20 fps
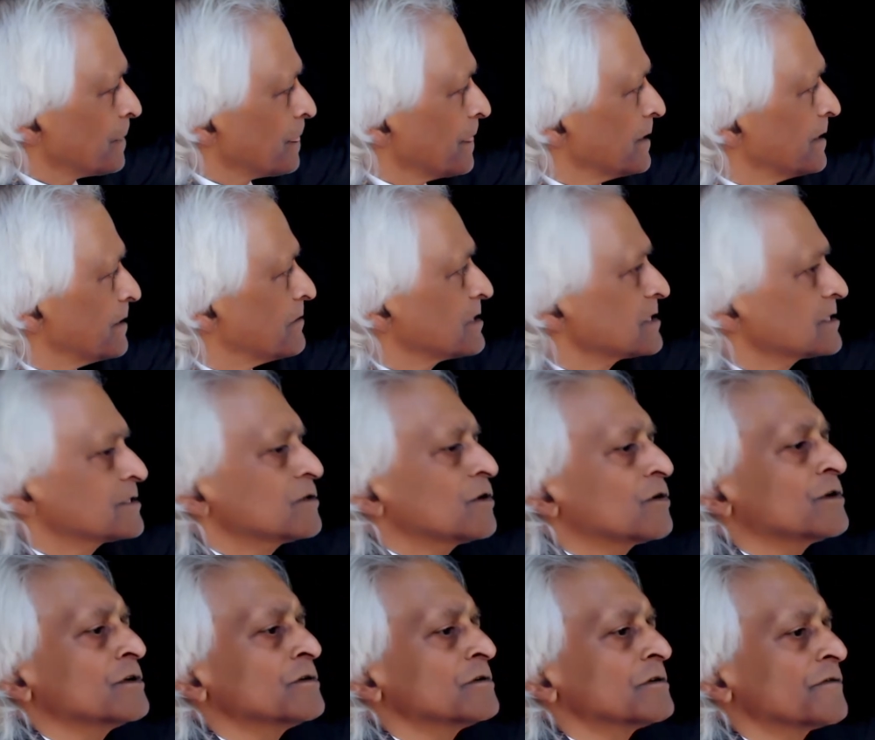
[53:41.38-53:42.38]
There is no
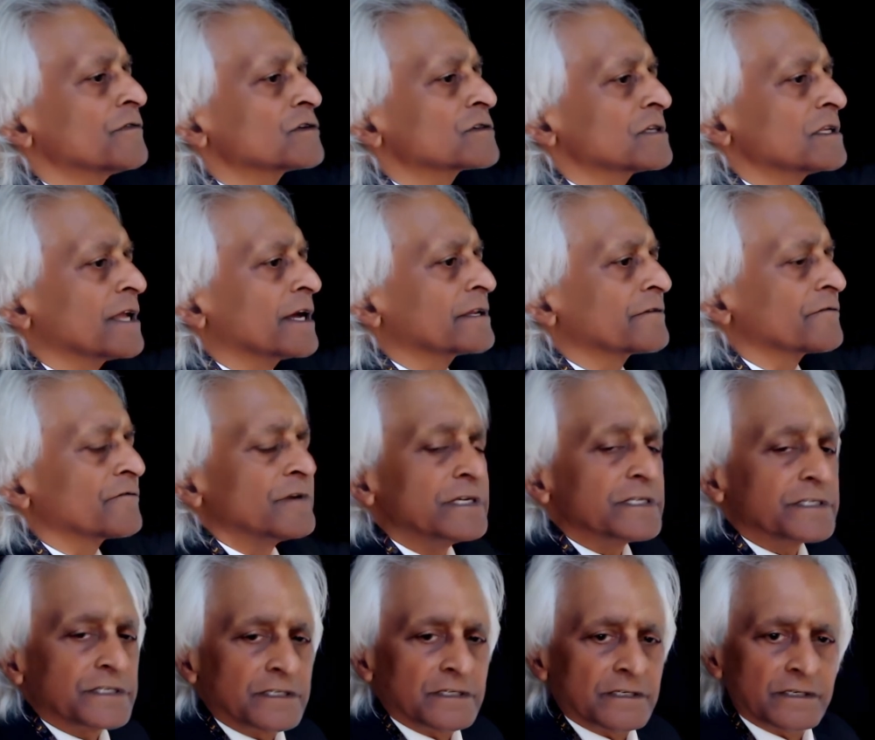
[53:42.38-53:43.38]
universal light of
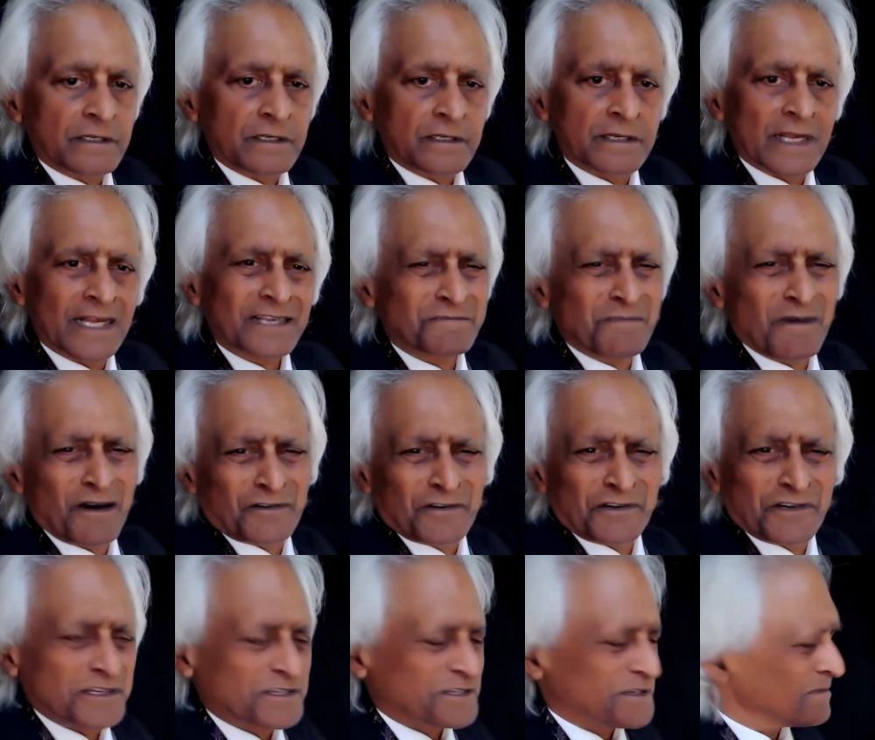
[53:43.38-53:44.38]
reason. That's
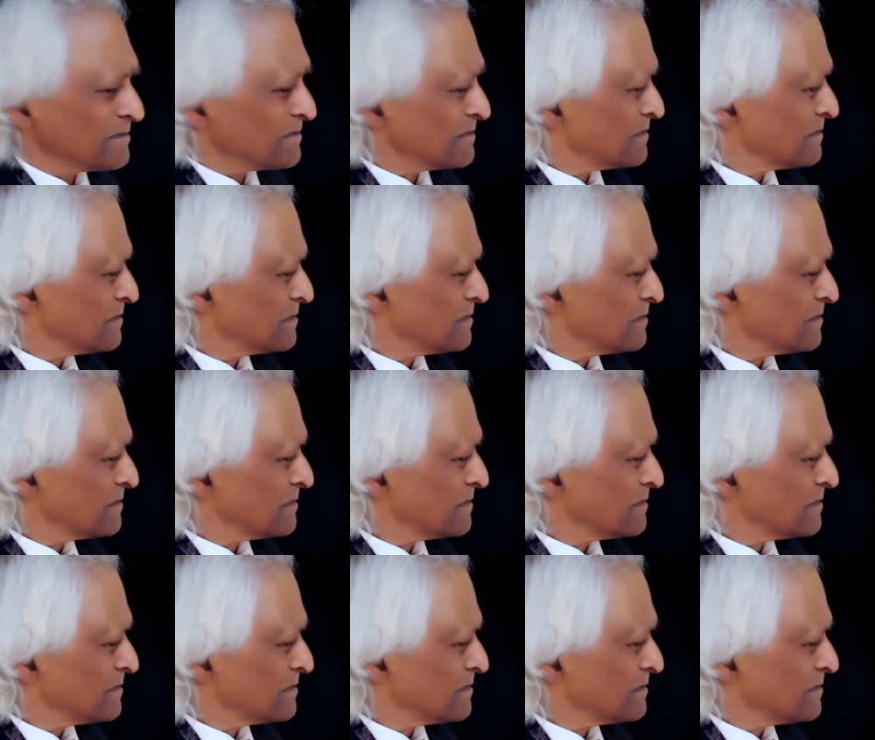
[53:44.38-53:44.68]
modernism.